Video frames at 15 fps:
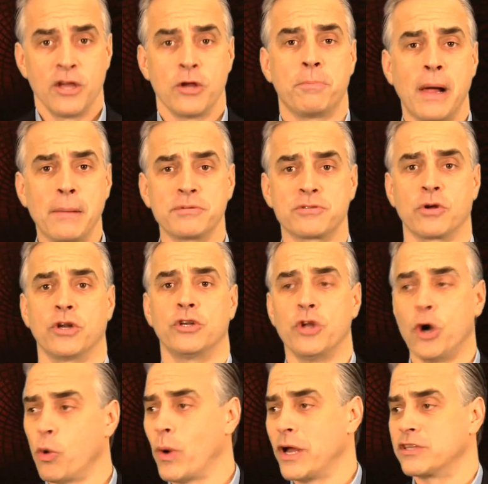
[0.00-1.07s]
Your public's going to
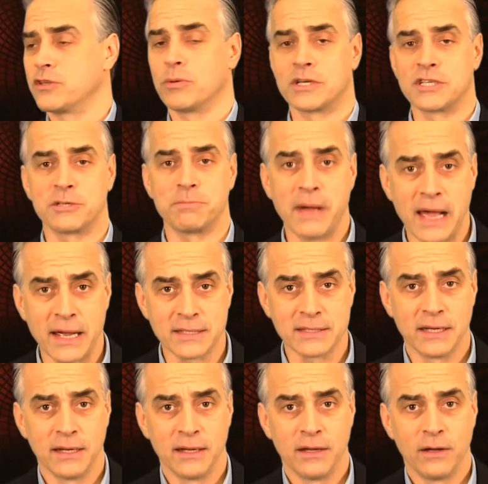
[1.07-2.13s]
know what to
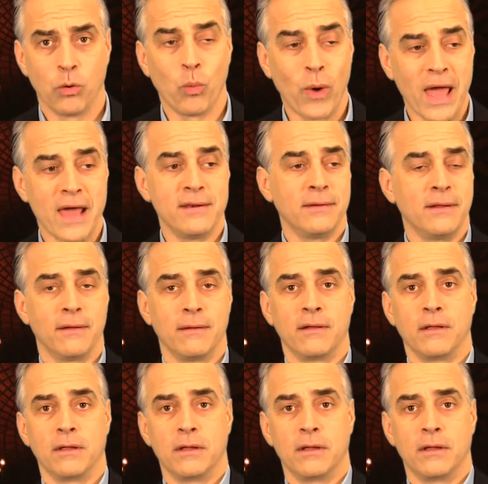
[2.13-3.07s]
expect when